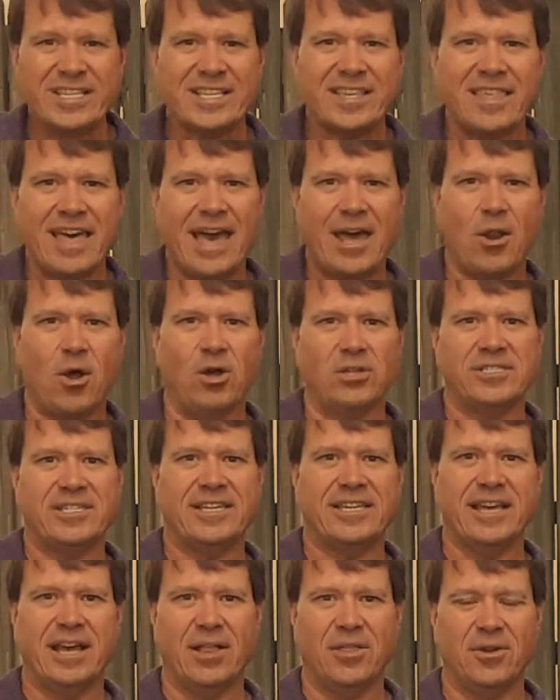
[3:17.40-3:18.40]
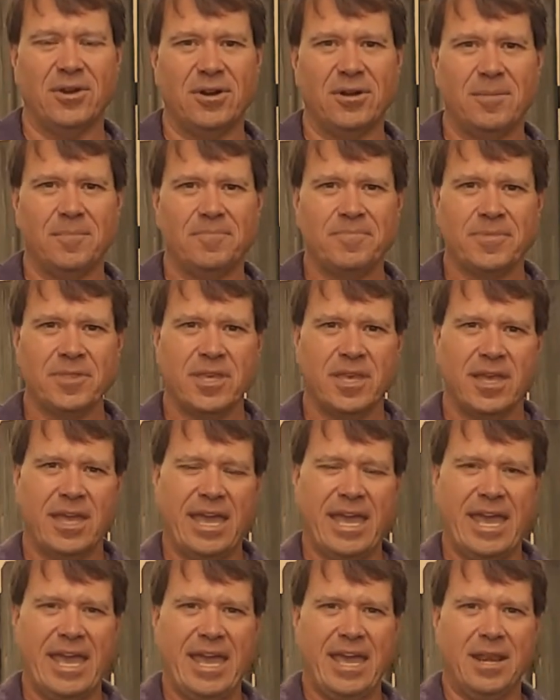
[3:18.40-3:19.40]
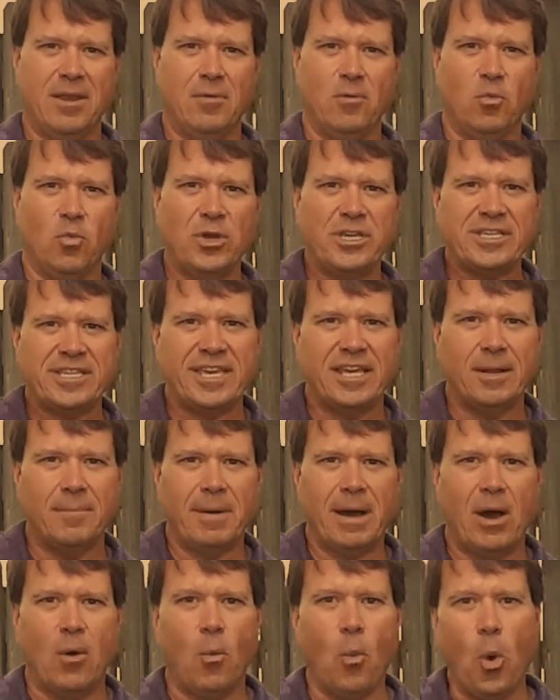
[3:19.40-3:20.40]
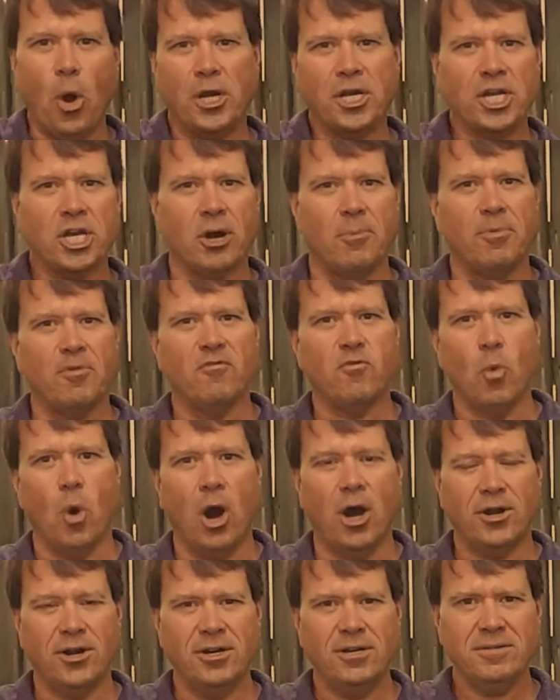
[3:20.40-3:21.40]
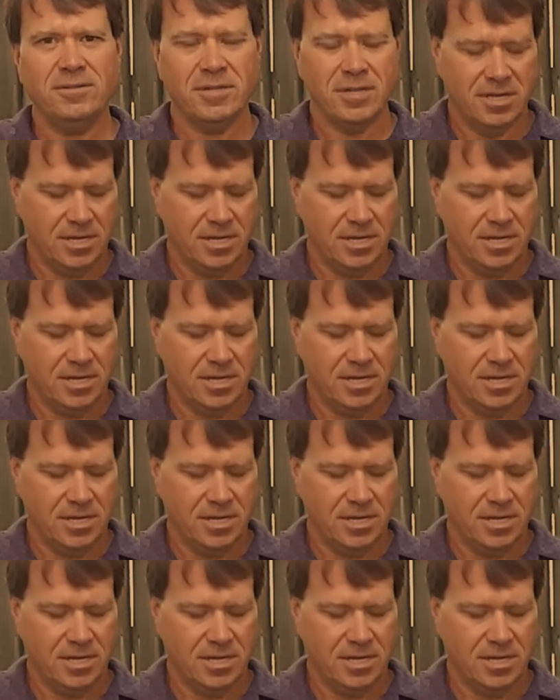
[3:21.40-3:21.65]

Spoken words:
that all together and whisk in about 1 cup of water.